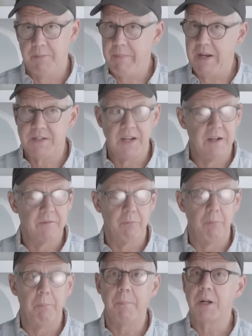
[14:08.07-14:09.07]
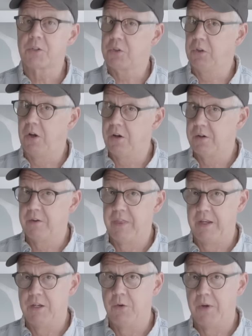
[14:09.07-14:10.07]
It may take much longer
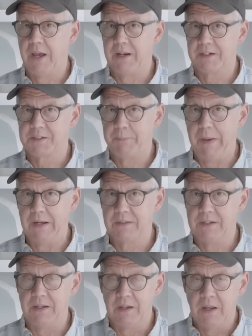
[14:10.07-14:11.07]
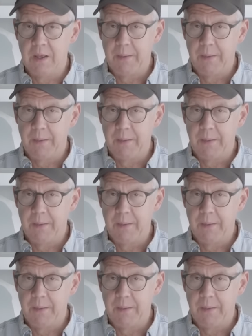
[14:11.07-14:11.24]
than you had expected,